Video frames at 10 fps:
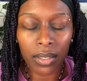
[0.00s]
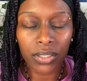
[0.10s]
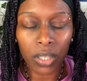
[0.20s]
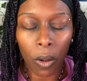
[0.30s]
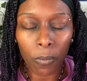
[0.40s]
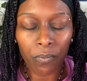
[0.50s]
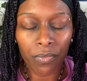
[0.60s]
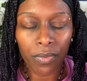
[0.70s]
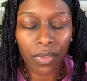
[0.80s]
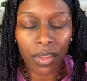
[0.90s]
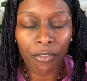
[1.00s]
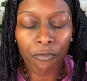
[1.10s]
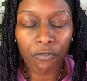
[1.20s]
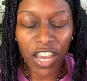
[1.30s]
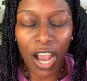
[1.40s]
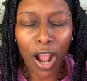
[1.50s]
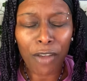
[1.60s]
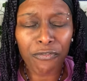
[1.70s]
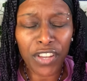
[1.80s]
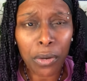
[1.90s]
So, fear I
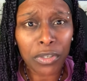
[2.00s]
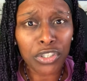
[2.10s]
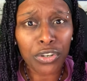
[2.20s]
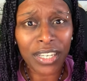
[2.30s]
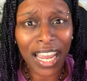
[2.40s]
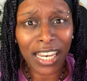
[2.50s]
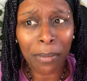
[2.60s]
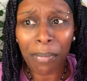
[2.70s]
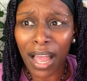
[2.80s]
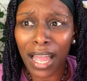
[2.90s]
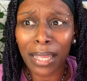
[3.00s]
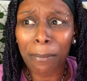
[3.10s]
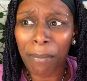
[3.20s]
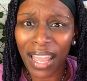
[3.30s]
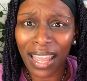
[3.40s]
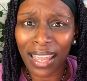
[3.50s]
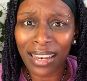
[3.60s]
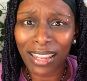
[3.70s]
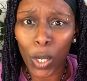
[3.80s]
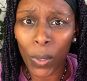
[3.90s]
heard fear is created by man,
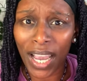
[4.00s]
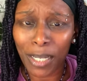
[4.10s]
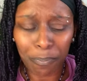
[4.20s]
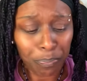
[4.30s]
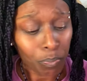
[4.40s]
okay?